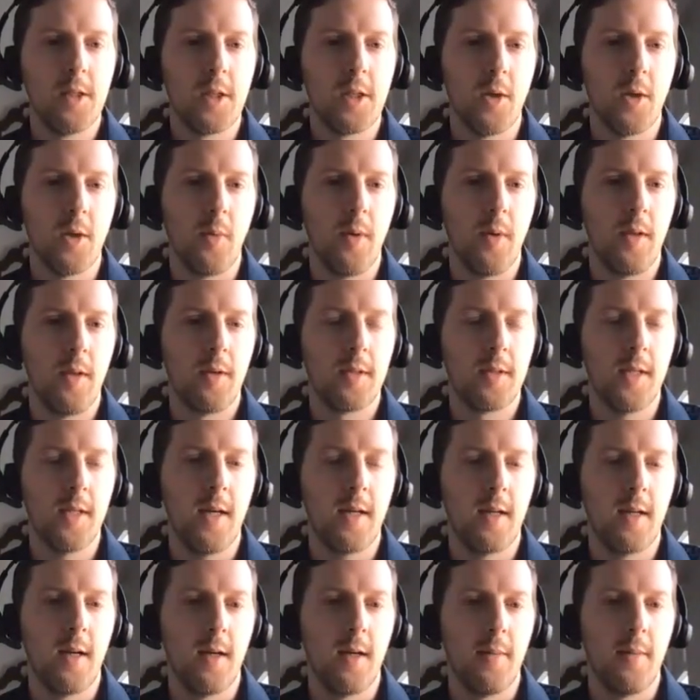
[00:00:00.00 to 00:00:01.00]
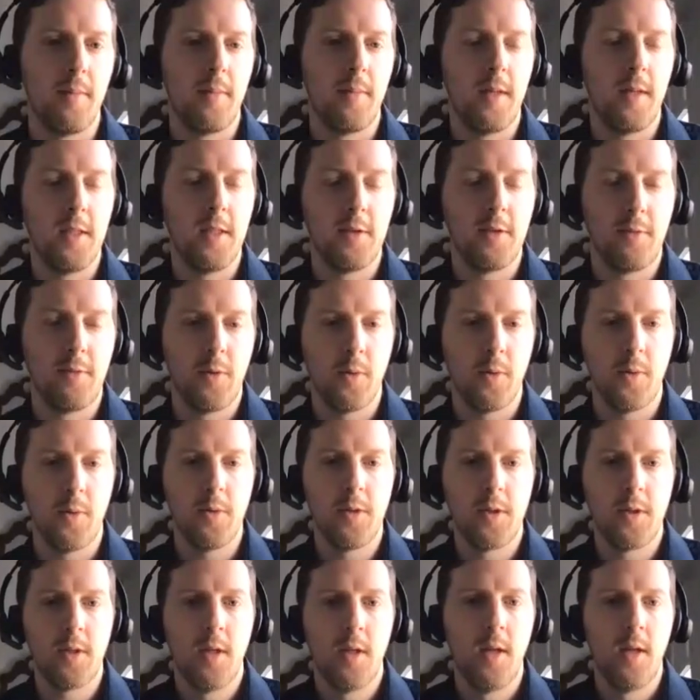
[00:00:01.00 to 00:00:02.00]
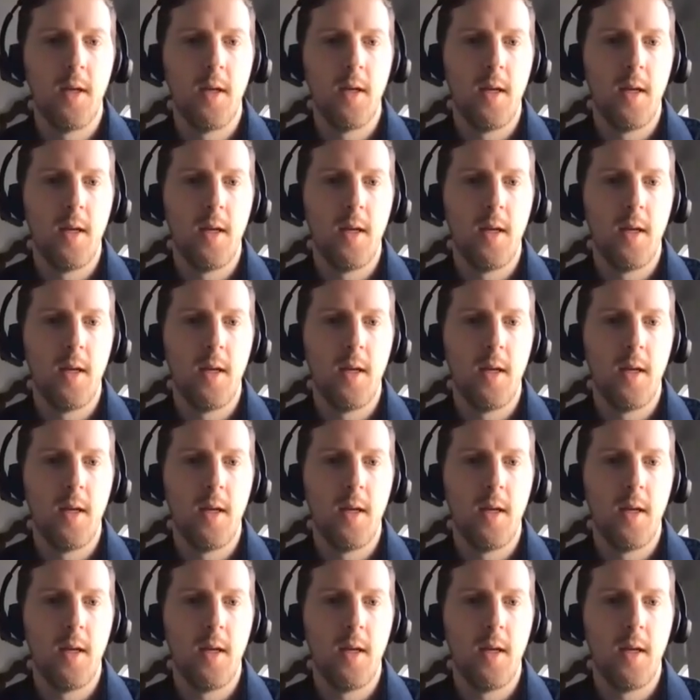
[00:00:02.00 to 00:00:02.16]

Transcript: So we looked at these fuels